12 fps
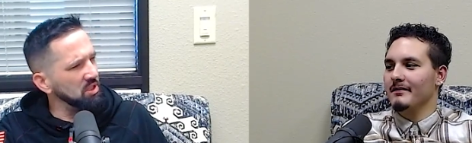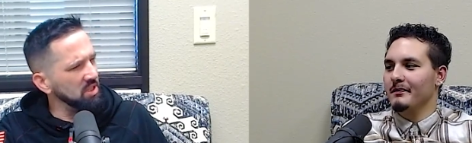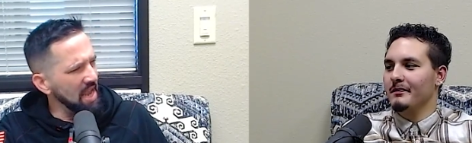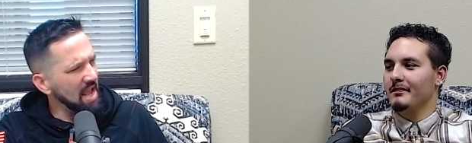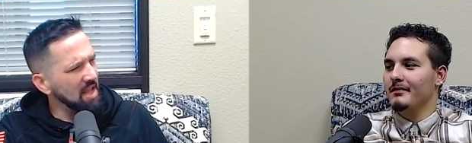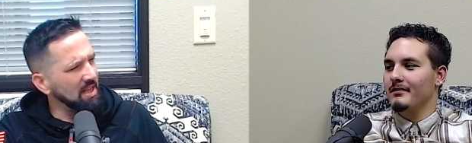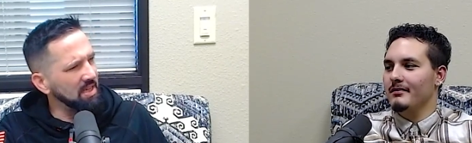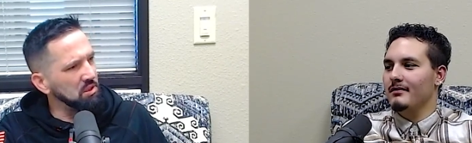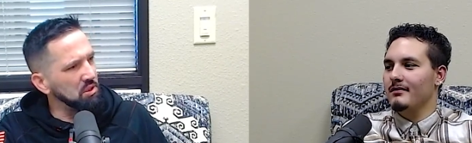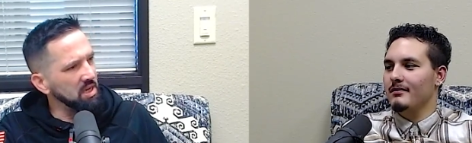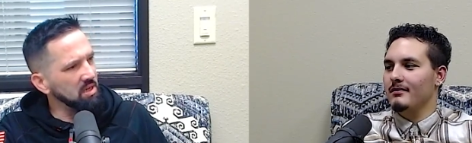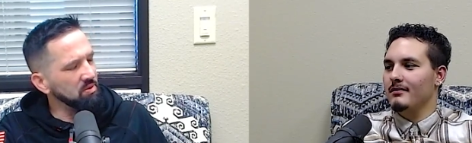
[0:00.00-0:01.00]
Speaker 1: Yeah, that
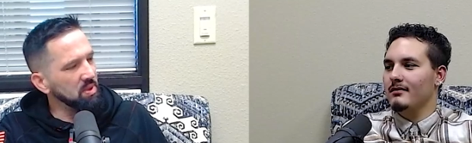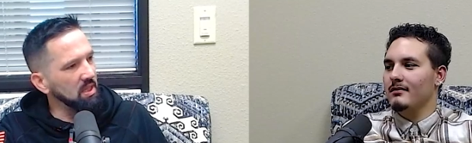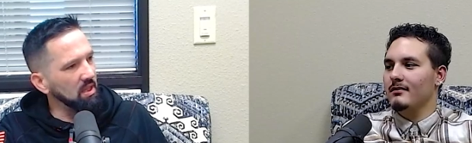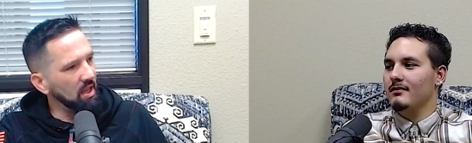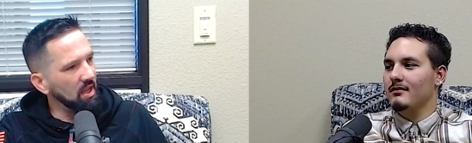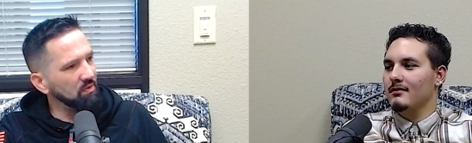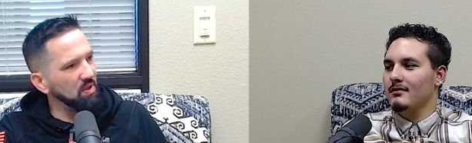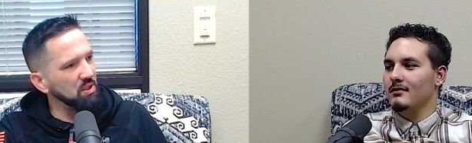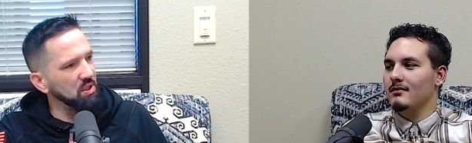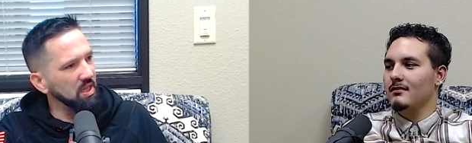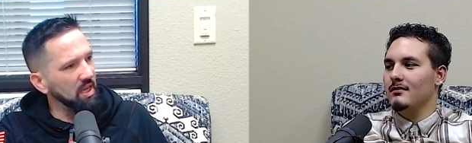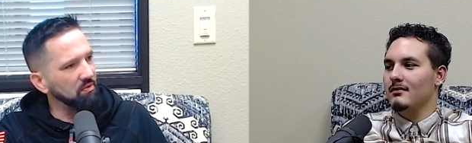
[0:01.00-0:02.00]
genuine love
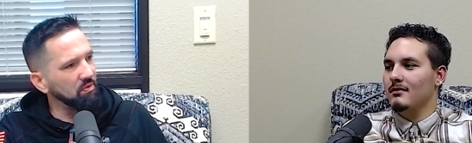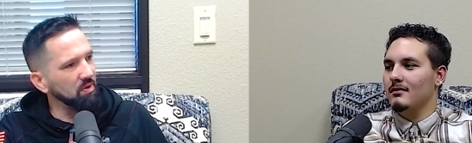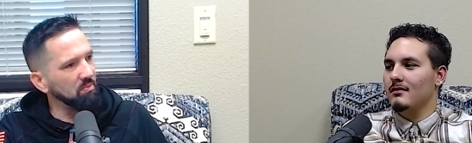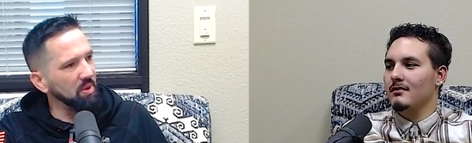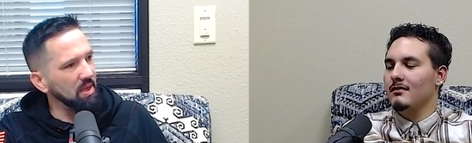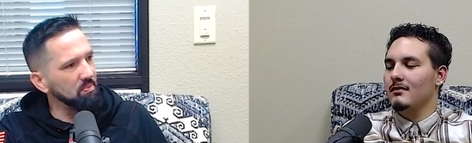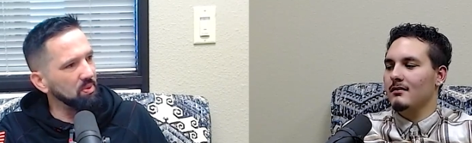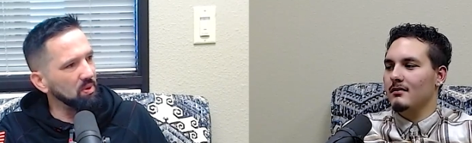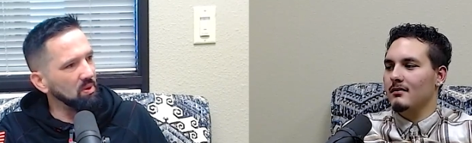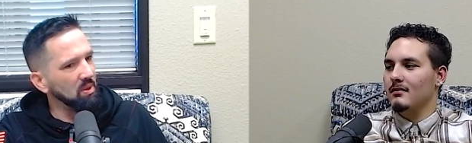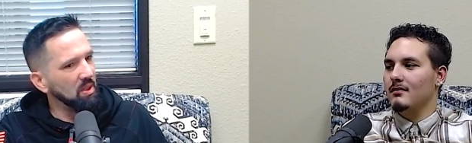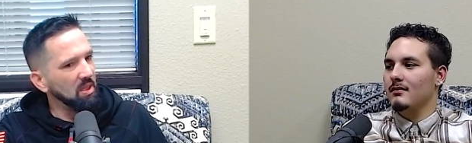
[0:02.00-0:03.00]
that you get from
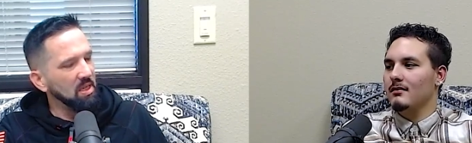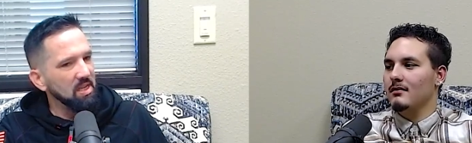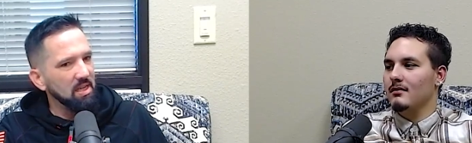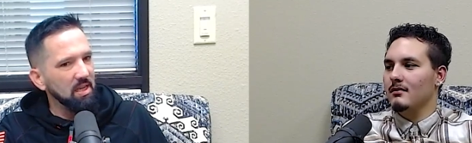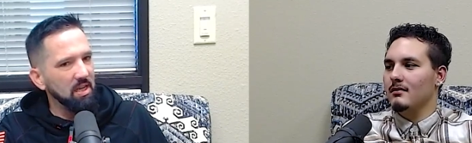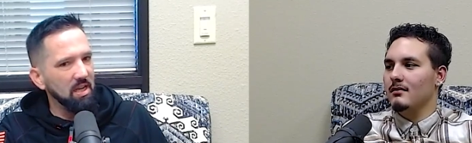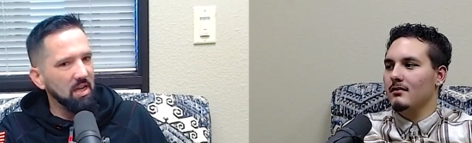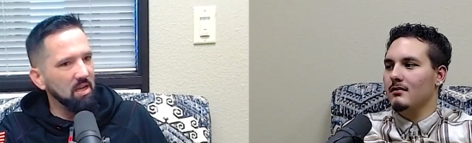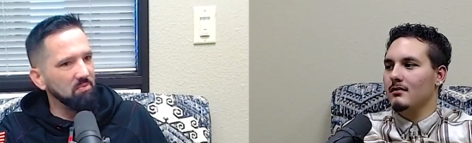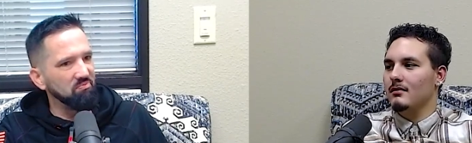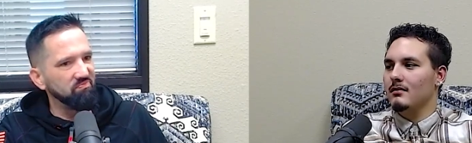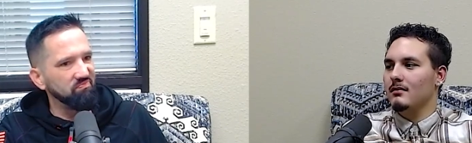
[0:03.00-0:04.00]
people
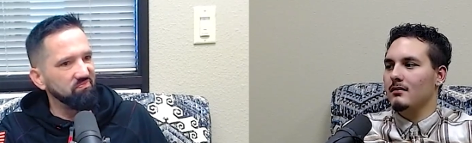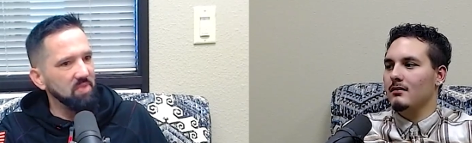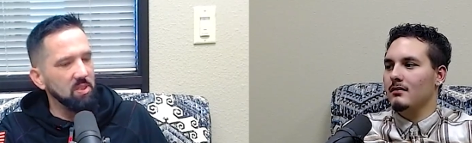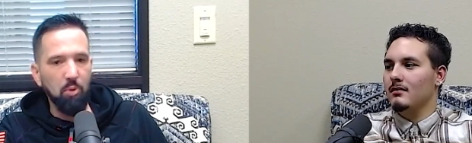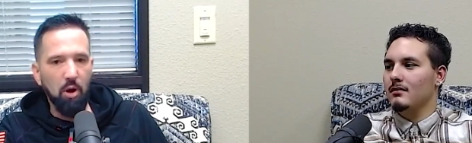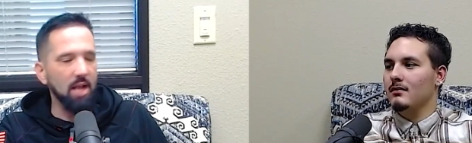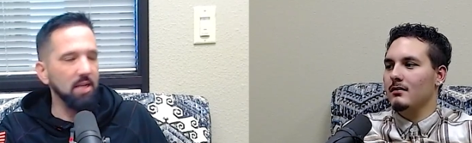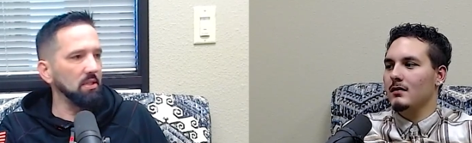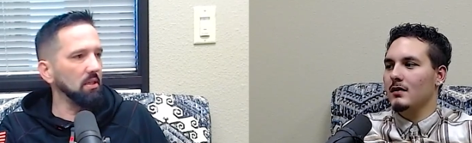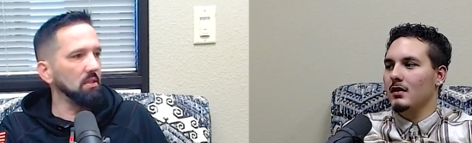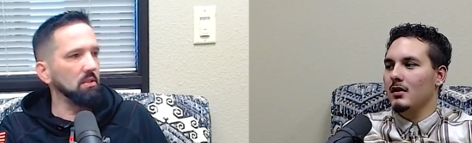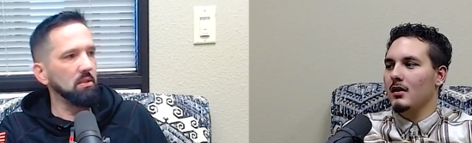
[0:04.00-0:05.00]
um, is
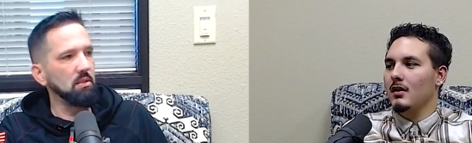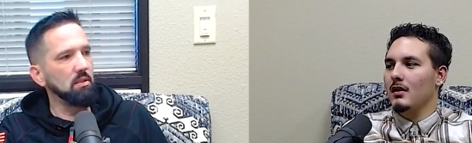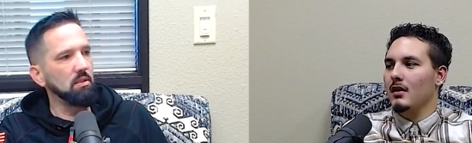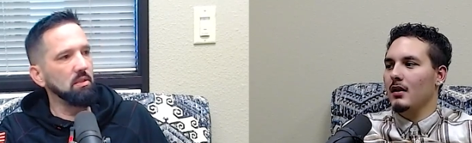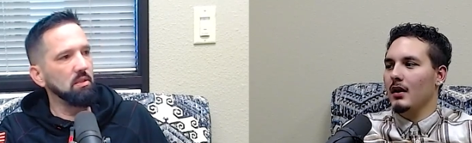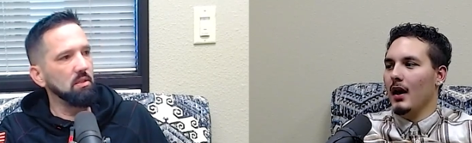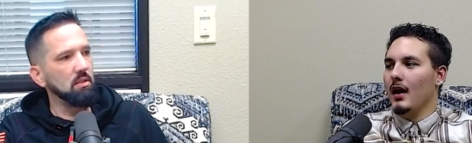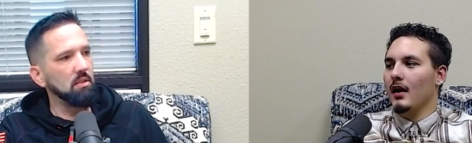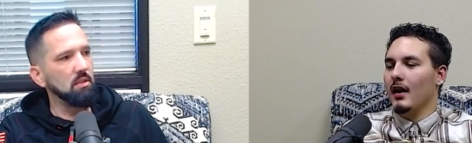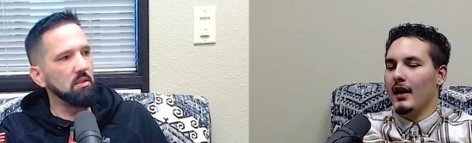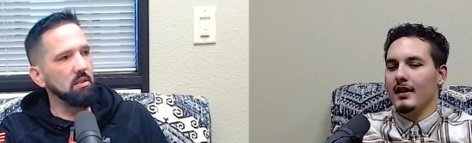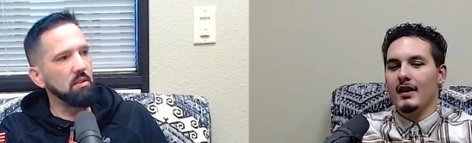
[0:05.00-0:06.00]
priceless. Yeah. And
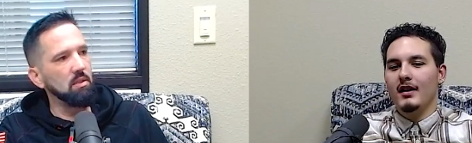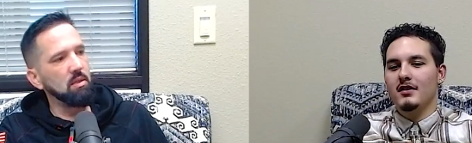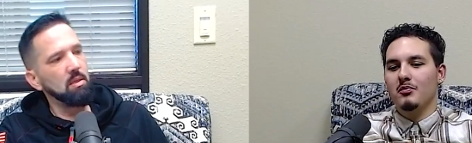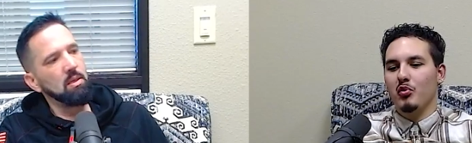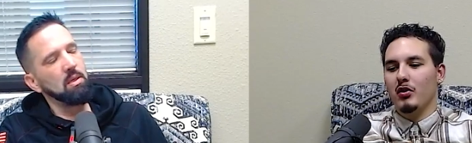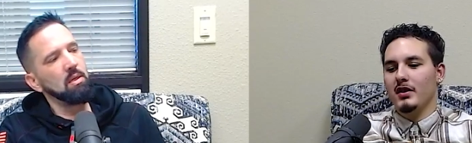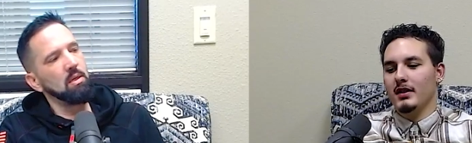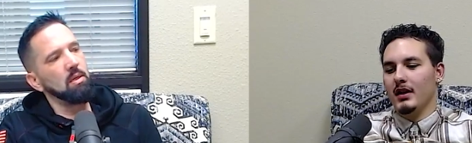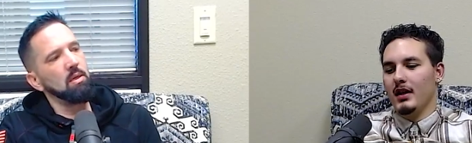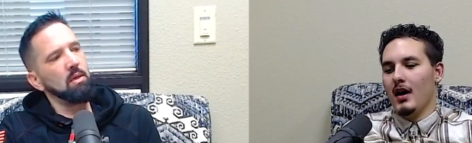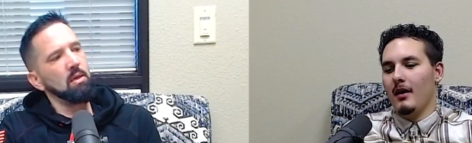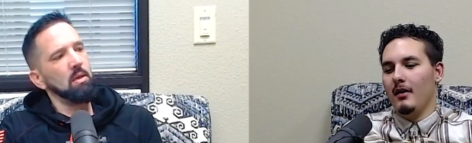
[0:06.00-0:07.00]
I
Speaker 2: think it's important to
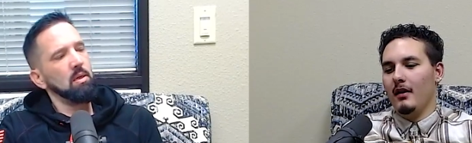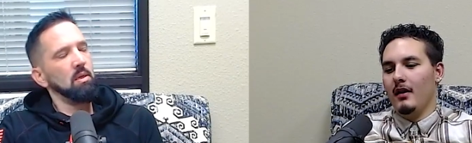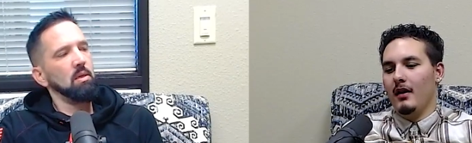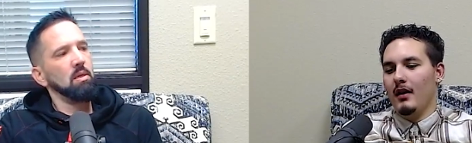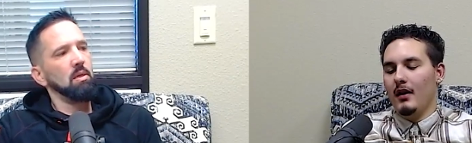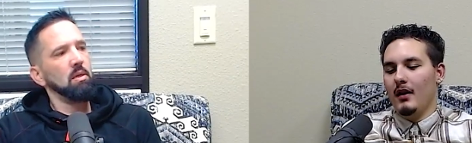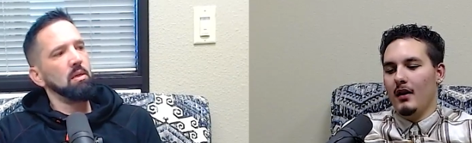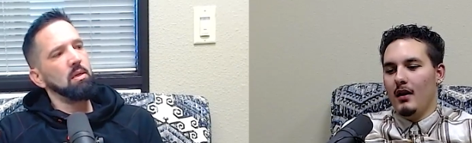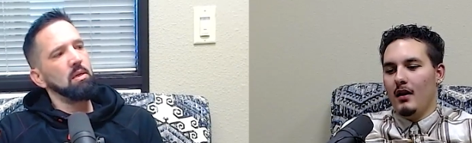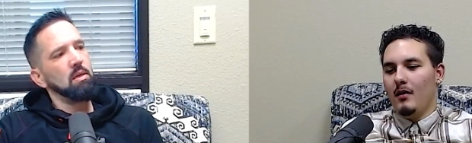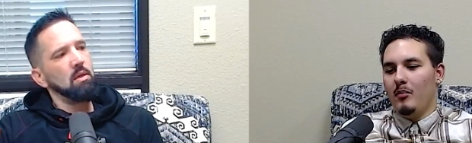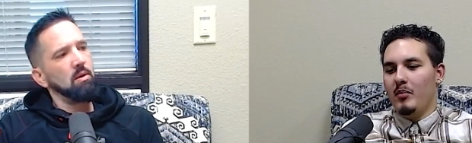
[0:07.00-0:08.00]
not
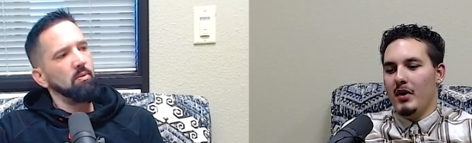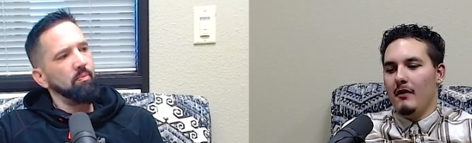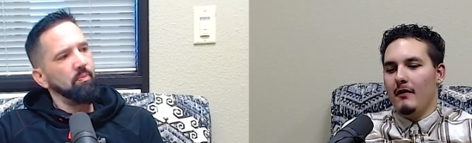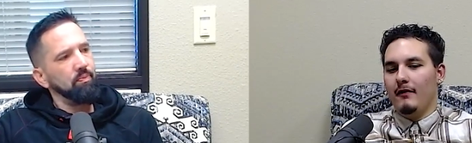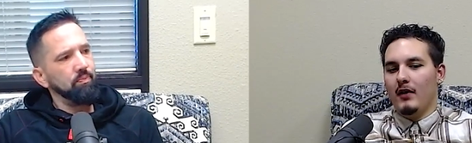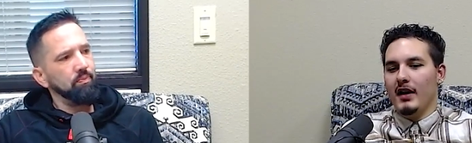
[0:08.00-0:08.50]
be afraid